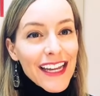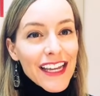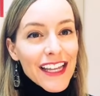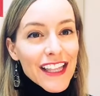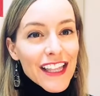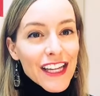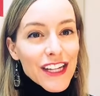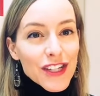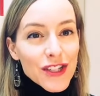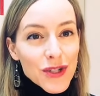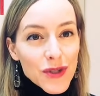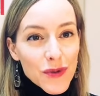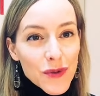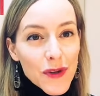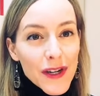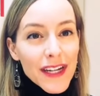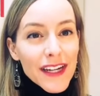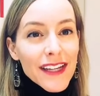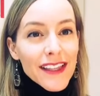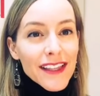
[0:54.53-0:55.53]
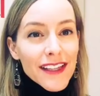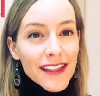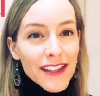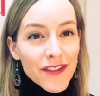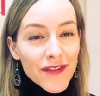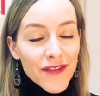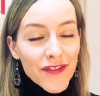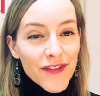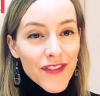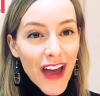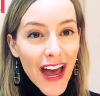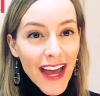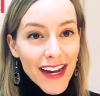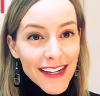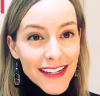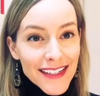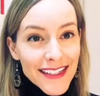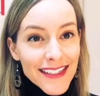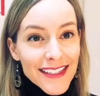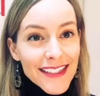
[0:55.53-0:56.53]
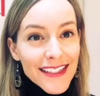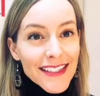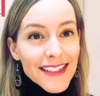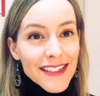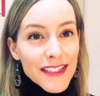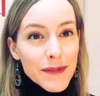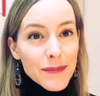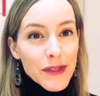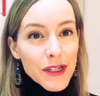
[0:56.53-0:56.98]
that treating the lymphatic system